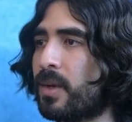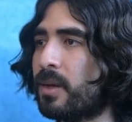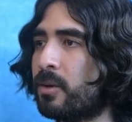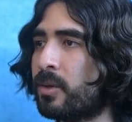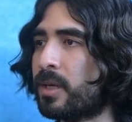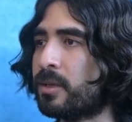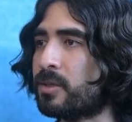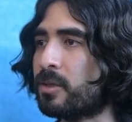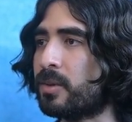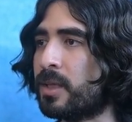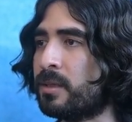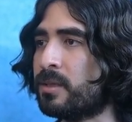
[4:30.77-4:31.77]
Okay,
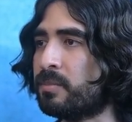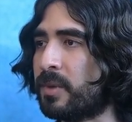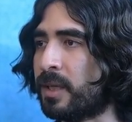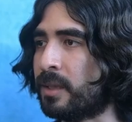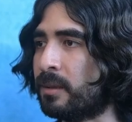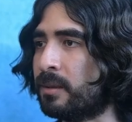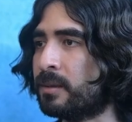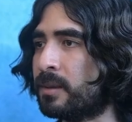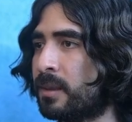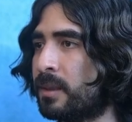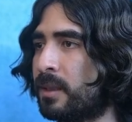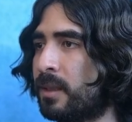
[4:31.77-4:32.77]
so int main,
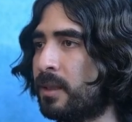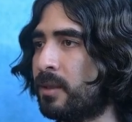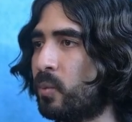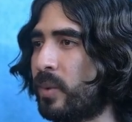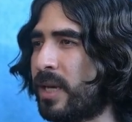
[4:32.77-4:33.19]
we